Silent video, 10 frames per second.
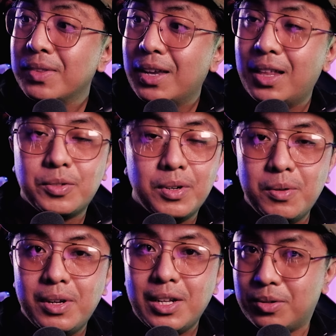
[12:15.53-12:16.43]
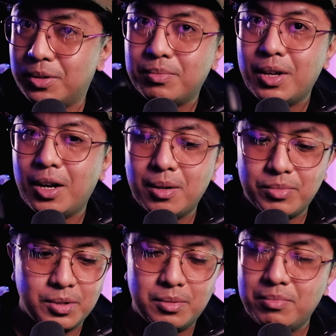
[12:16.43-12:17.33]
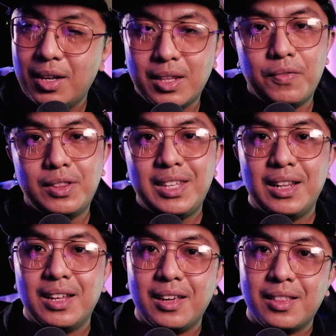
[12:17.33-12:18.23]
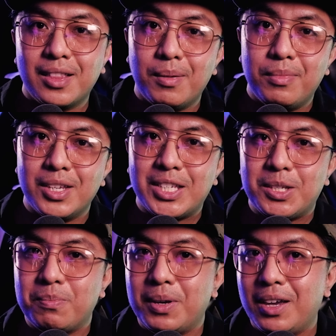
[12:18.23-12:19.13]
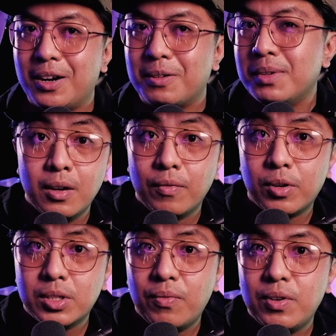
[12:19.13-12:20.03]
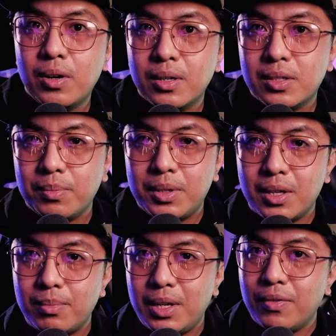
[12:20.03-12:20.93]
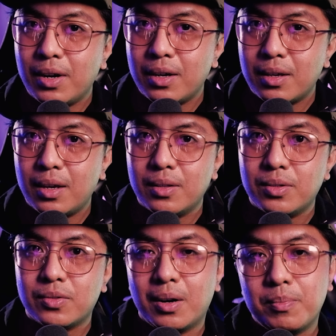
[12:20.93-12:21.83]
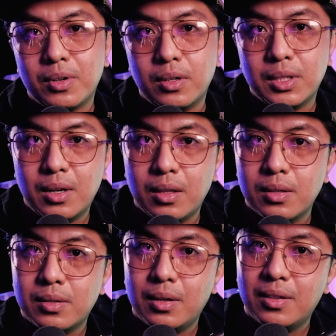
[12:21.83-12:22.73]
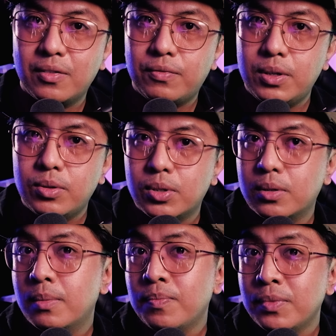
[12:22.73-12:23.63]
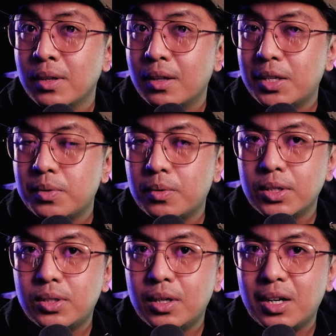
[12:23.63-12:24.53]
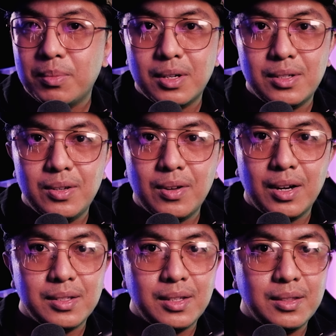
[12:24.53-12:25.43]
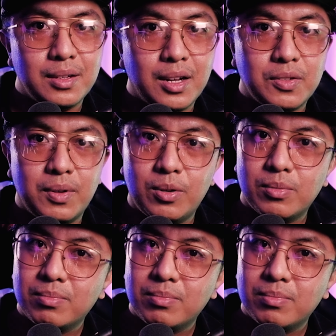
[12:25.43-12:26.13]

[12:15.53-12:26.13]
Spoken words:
And that's really cool. So yeah, definitely like this pair. Of course, if you learned something, leave a like and subscribe for more content like this in the future. Thanks for watching, and I'm gonna see you guys in the next video.